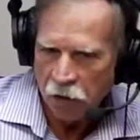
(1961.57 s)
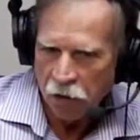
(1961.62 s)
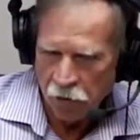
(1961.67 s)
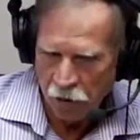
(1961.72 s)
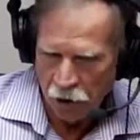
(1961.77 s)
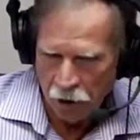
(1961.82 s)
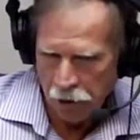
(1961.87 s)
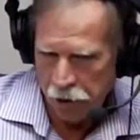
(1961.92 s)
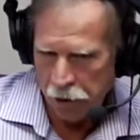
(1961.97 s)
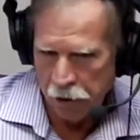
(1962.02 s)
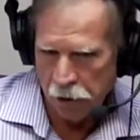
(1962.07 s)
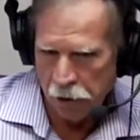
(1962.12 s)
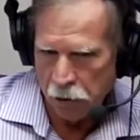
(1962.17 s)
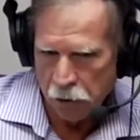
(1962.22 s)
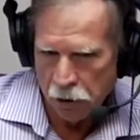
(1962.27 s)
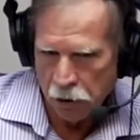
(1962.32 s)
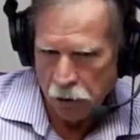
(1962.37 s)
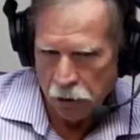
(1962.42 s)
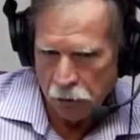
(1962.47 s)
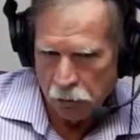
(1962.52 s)
the one hundred
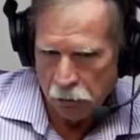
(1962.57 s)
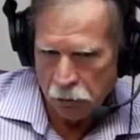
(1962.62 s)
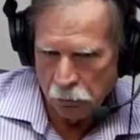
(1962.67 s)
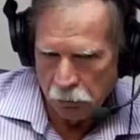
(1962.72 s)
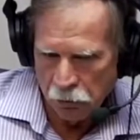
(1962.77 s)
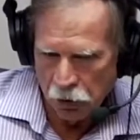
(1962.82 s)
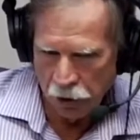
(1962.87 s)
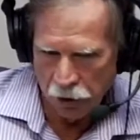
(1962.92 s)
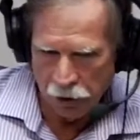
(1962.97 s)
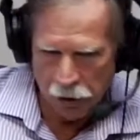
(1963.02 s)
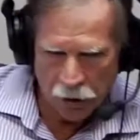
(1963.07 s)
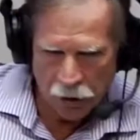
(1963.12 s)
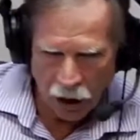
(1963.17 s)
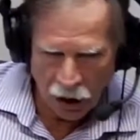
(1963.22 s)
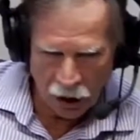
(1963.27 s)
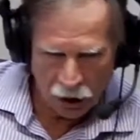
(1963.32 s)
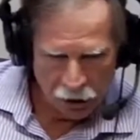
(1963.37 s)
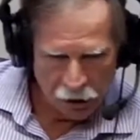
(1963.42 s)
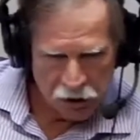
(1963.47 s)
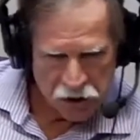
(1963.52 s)
million
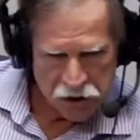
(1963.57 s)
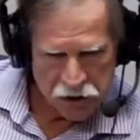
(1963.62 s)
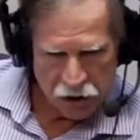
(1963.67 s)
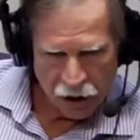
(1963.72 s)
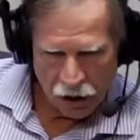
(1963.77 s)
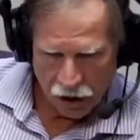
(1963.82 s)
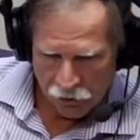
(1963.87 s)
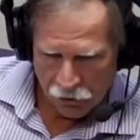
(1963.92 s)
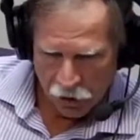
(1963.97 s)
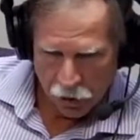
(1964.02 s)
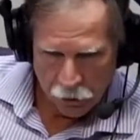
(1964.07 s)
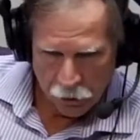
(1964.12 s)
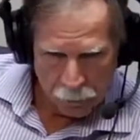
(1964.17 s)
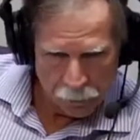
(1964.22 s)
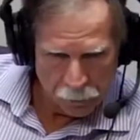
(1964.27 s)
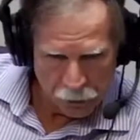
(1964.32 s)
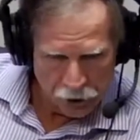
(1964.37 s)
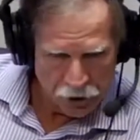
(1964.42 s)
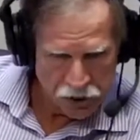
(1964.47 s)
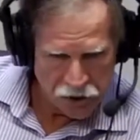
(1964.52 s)
dollars that every other
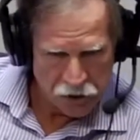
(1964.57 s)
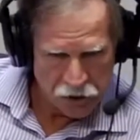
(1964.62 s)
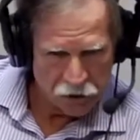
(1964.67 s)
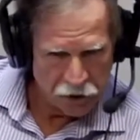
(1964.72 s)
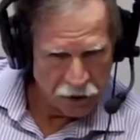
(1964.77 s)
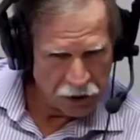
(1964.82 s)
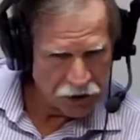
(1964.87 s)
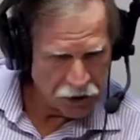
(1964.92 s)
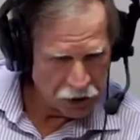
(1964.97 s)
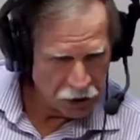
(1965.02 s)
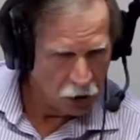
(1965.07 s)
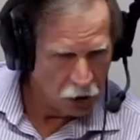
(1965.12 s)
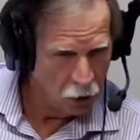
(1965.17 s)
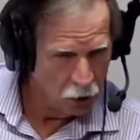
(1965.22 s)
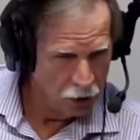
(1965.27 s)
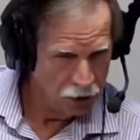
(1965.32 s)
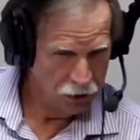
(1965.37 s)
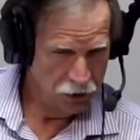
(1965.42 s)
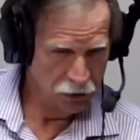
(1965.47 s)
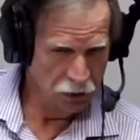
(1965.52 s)
person thinks they're
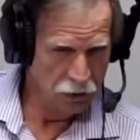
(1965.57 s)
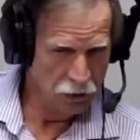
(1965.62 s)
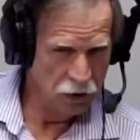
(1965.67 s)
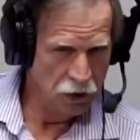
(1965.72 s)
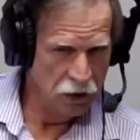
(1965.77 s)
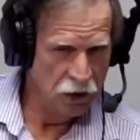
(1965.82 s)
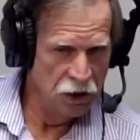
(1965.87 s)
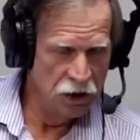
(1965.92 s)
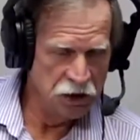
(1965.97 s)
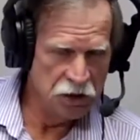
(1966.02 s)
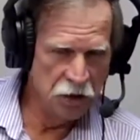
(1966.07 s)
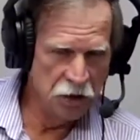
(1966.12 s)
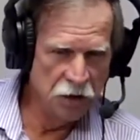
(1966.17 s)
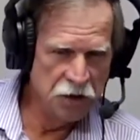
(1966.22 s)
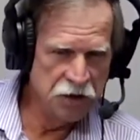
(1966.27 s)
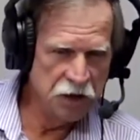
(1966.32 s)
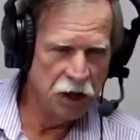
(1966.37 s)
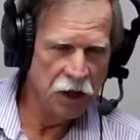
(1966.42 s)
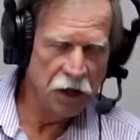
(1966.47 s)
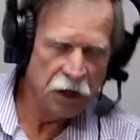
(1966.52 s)
going to? So
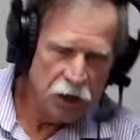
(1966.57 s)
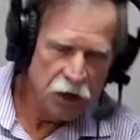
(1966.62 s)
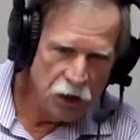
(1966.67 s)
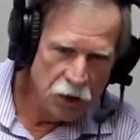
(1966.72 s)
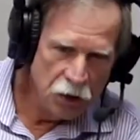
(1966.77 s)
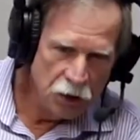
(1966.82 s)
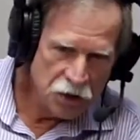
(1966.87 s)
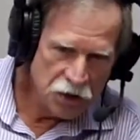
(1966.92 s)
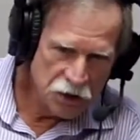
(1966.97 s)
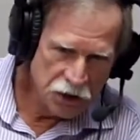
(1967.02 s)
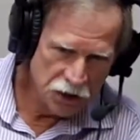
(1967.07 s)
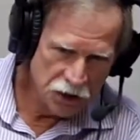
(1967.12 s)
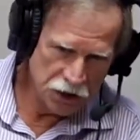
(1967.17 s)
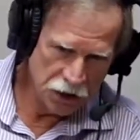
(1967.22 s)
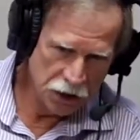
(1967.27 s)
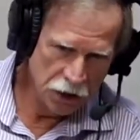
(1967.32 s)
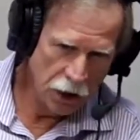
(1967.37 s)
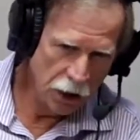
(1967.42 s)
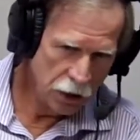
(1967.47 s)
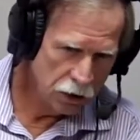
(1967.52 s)
there's a huge
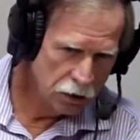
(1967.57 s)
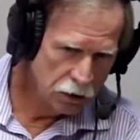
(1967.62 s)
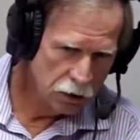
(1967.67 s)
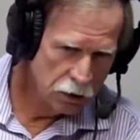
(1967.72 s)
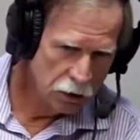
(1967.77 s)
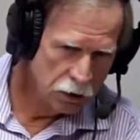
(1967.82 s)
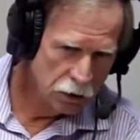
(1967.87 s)
disconnect.